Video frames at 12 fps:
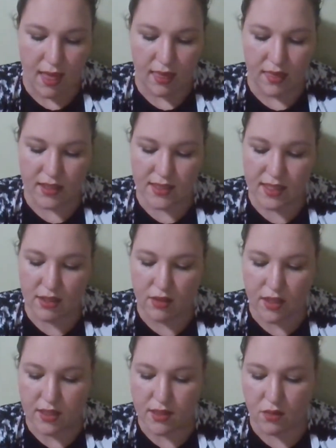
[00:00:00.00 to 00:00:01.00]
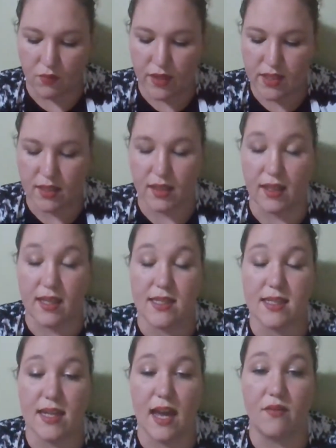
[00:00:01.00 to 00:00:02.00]
The series originally
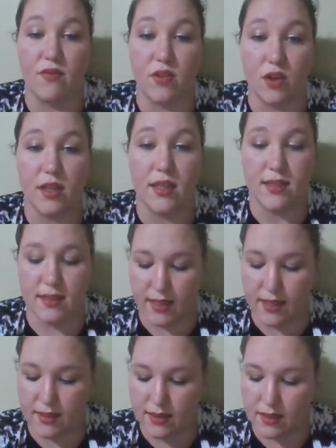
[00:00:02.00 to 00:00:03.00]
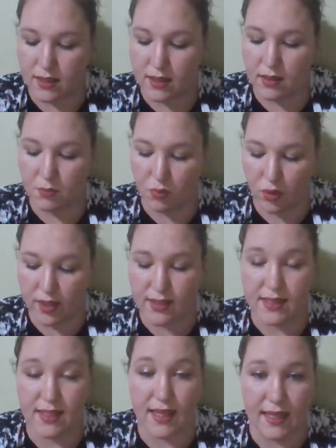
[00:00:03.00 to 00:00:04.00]
did have 36
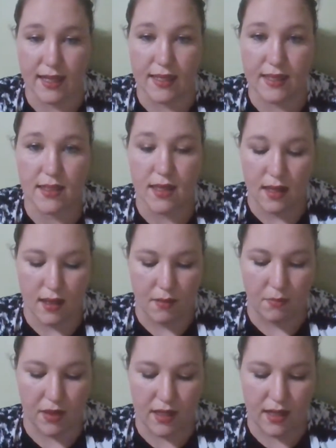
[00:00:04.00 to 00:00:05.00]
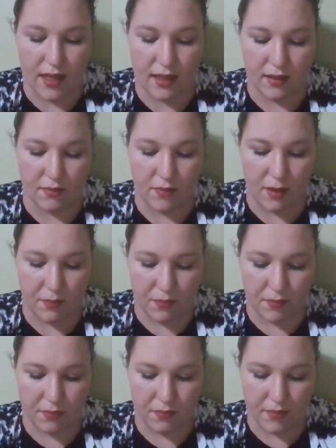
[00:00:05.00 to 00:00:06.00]
prints in it, but it
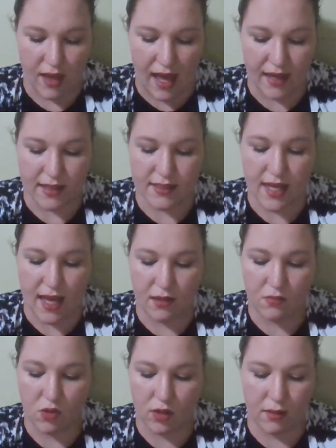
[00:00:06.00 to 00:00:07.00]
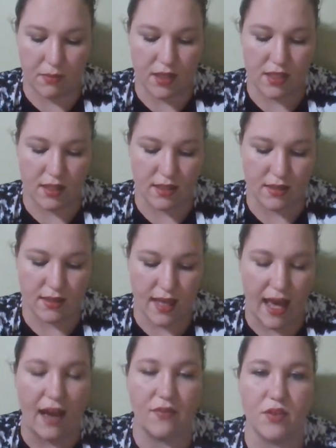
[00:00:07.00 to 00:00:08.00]
added 10 more images
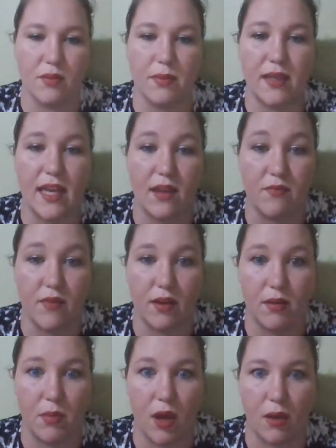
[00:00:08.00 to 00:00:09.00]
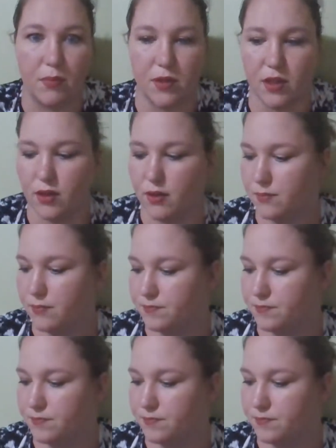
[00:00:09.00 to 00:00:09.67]
after it became very popular.